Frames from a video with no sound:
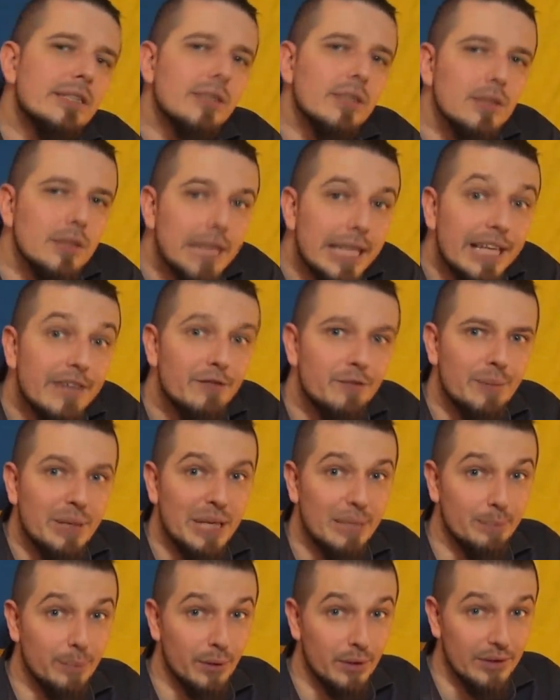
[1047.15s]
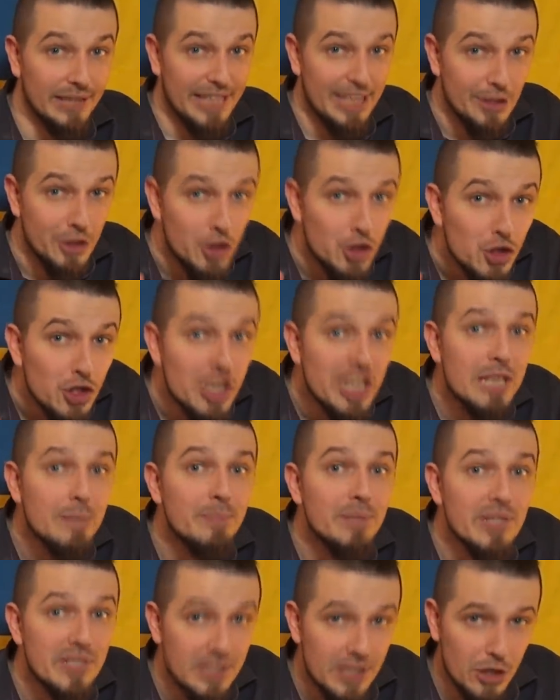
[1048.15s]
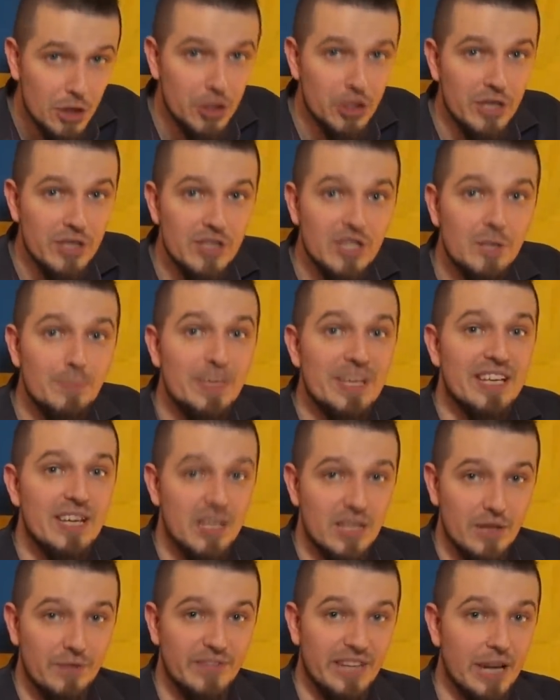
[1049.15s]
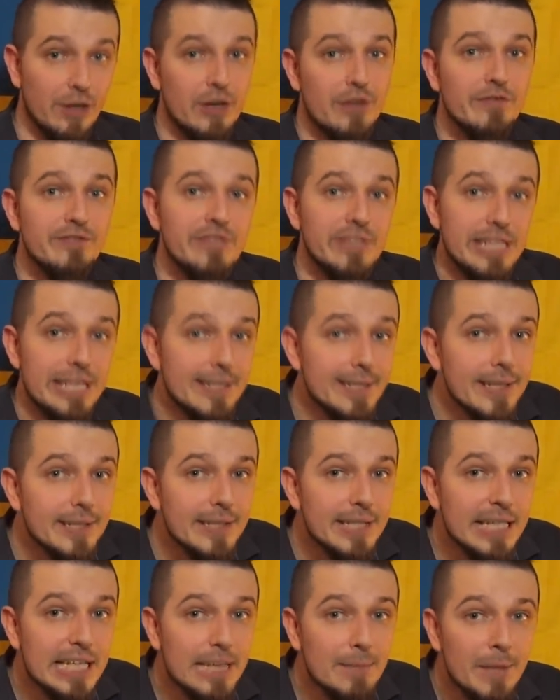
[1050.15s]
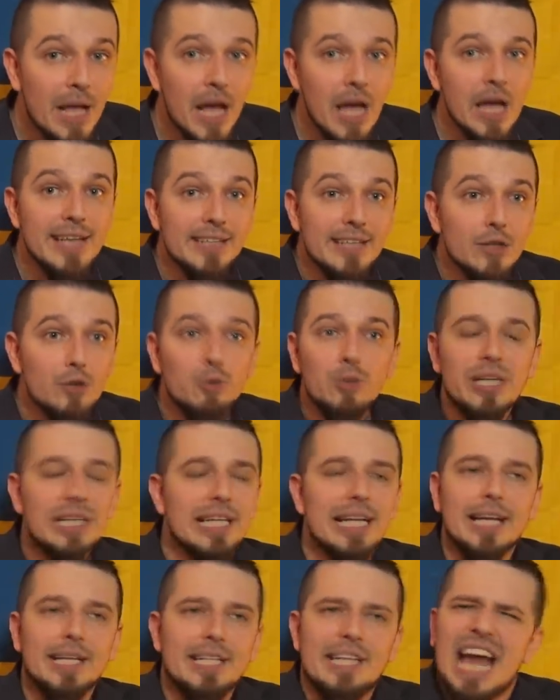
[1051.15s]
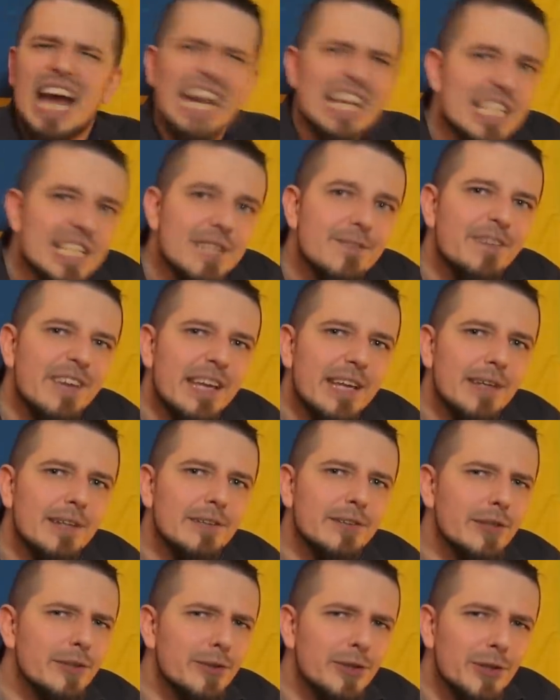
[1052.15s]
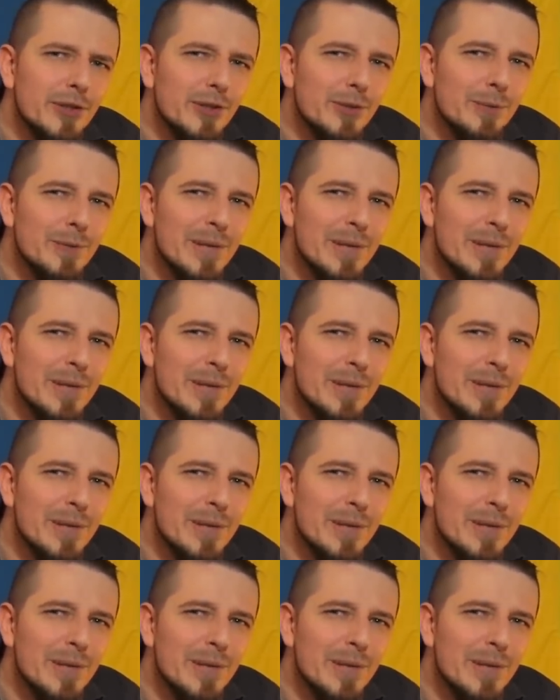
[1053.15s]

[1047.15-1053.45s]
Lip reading: to leave people in shitty positions because of their ethnicity isn't really a nice thing to do.